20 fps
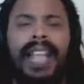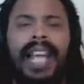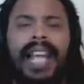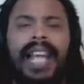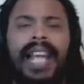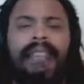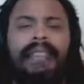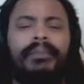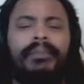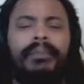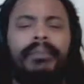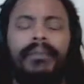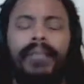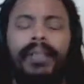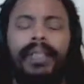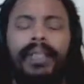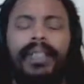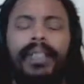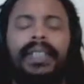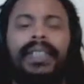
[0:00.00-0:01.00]
But yeah,
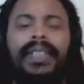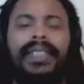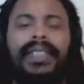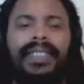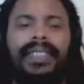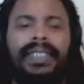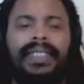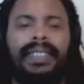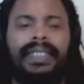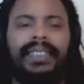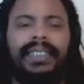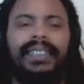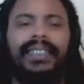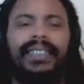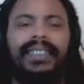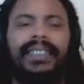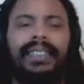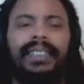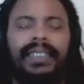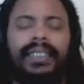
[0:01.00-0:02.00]
I'm it's
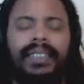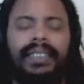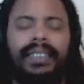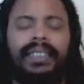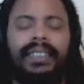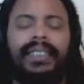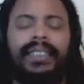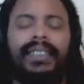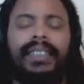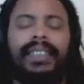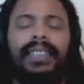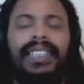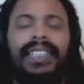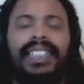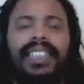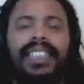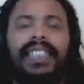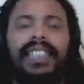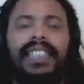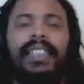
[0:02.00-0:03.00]

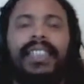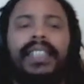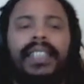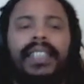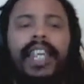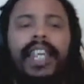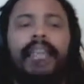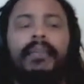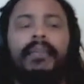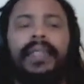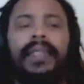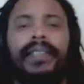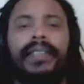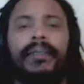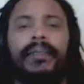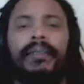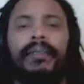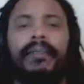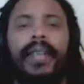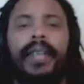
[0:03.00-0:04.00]
it's still
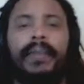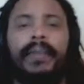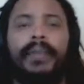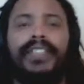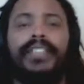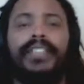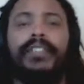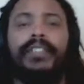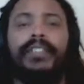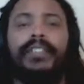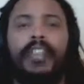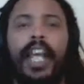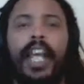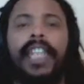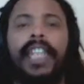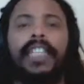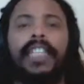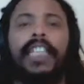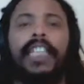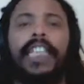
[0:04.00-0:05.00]
escapism. I'm still
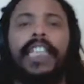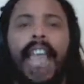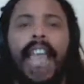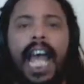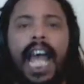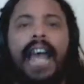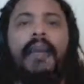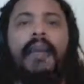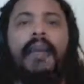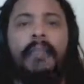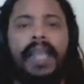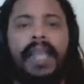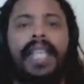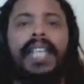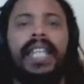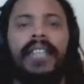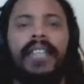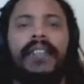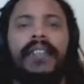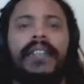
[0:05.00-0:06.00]
trying to not
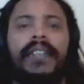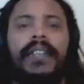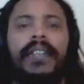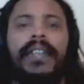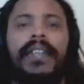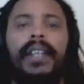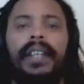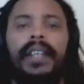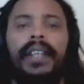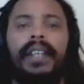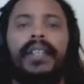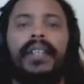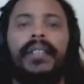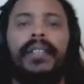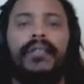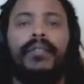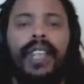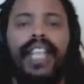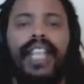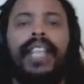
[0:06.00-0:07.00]
be here.
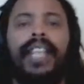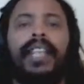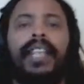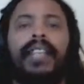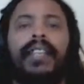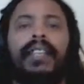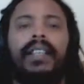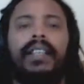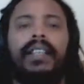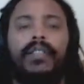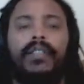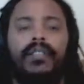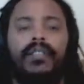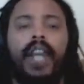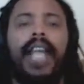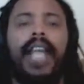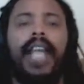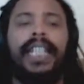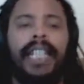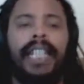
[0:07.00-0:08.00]
Reading,
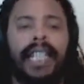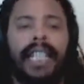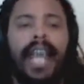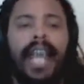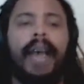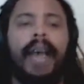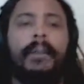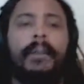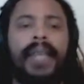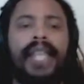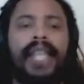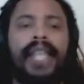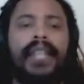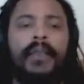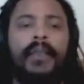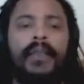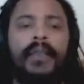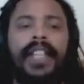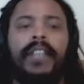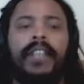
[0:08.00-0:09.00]
you're trying to not
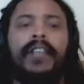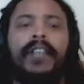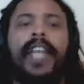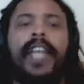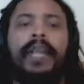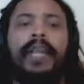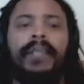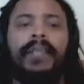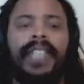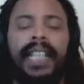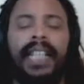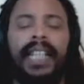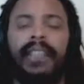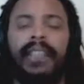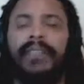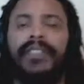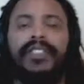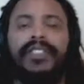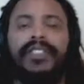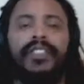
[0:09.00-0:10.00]
be here. Video games,
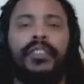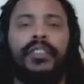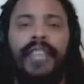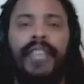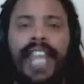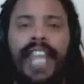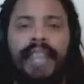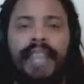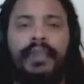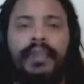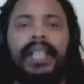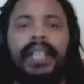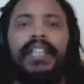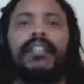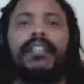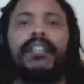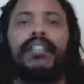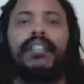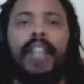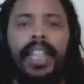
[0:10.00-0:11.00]
television, you name
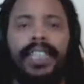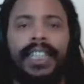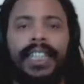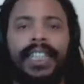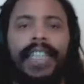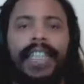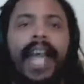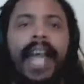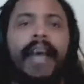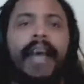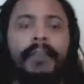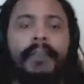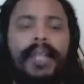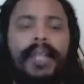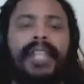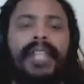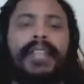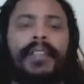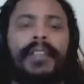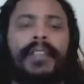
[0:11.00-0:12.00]
it, you're trying to
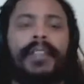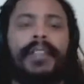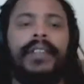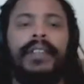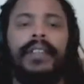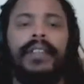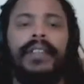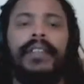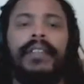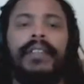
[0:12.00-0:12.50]
not be here.